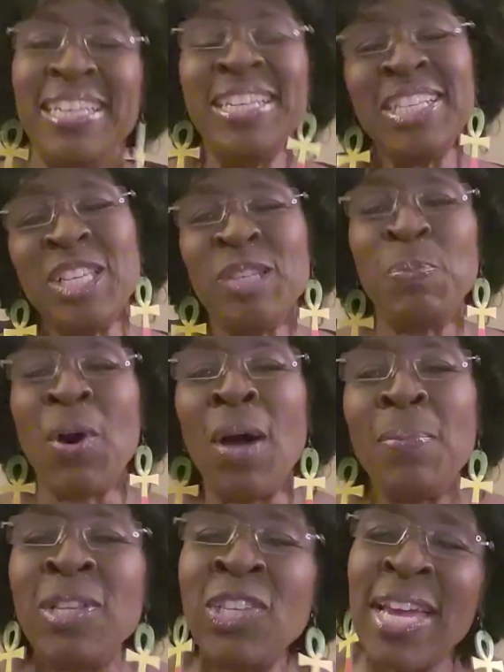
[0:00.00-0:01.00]
This is
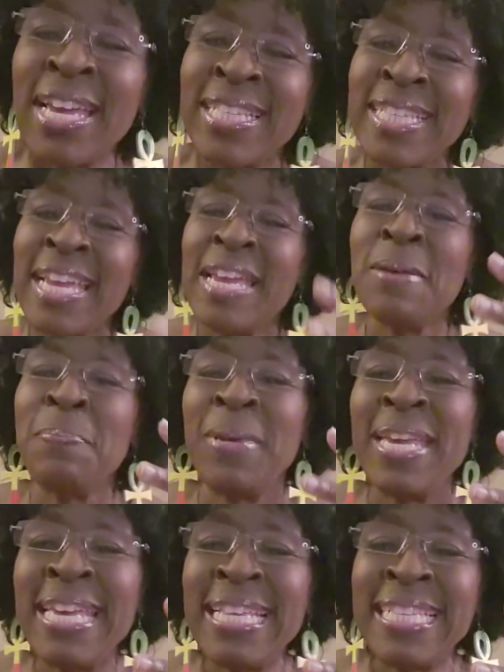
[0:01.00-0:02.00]
Bobby J saying
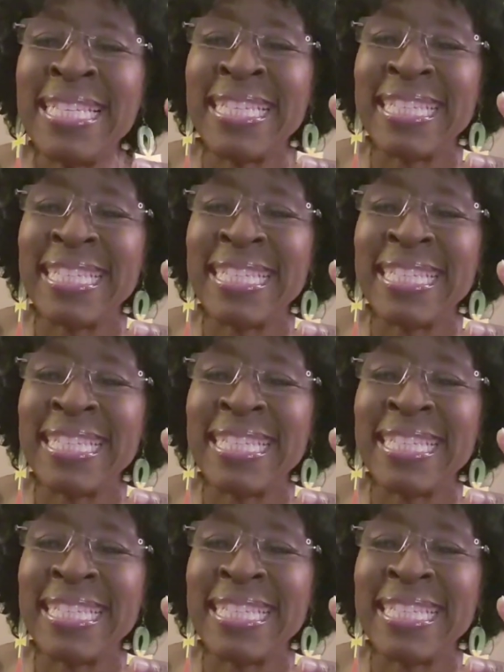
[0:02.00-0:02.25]
peace.